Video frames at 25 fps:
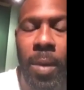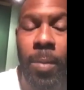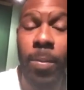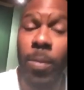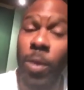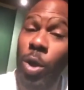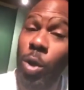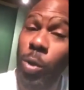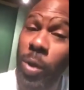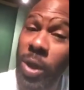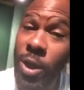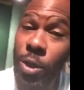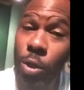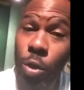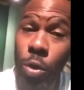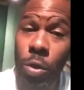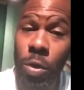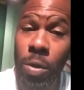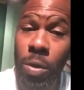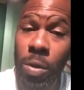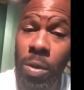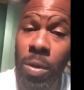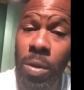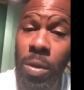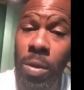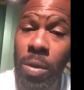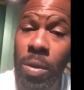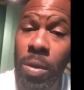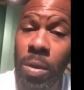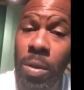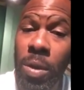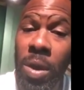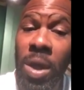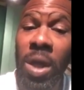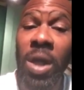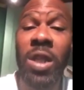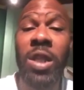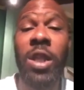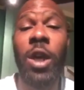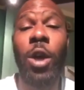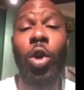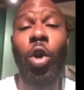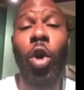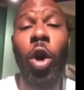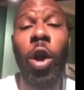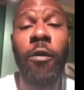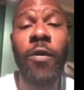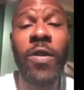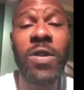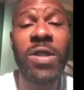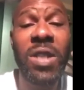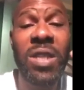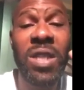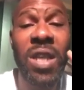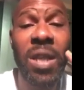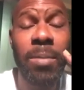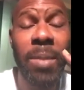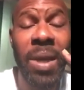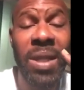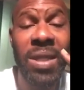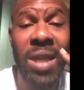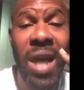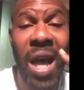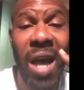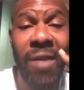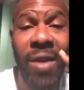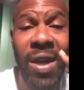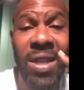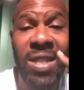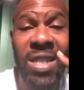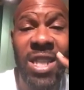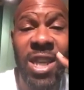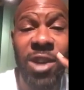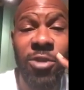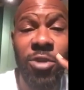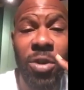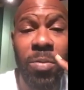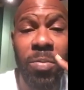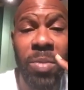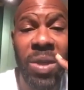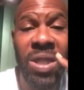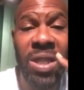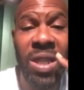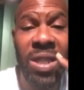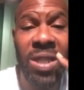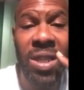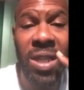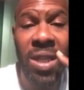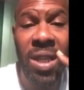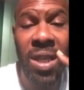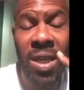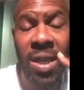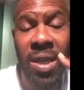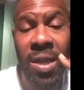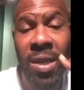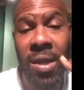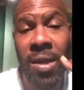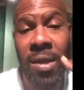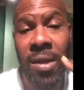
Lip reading: You know what they do? They call for certain men to have a secret meeting today.